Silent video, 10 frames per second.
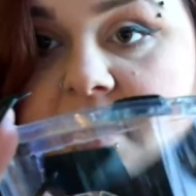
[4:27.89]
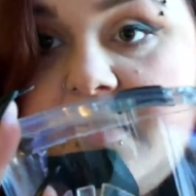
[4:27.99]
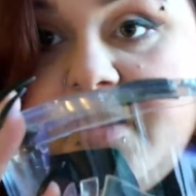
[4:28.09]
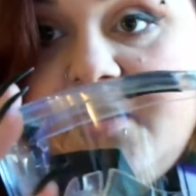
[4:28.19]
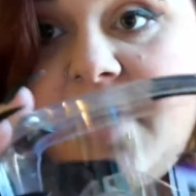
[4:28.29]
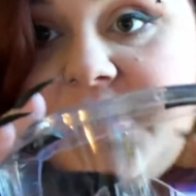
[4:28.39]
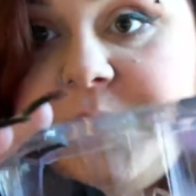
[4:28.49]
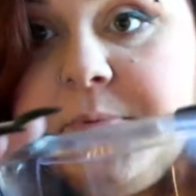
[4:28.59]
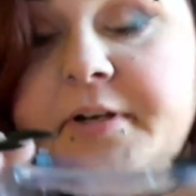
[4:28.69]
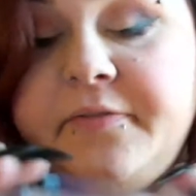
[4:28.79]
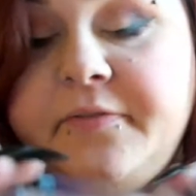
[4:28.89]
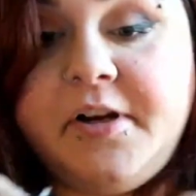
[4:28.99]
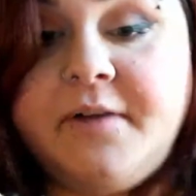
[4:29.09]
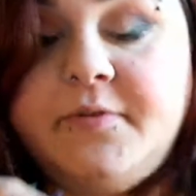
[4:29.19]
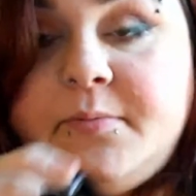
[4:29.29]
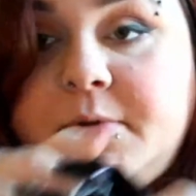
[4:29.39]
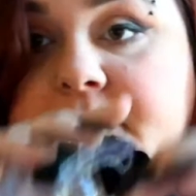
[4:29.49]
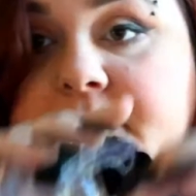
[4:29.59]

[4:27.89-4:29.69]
these are actually pretty freaking comfortable. So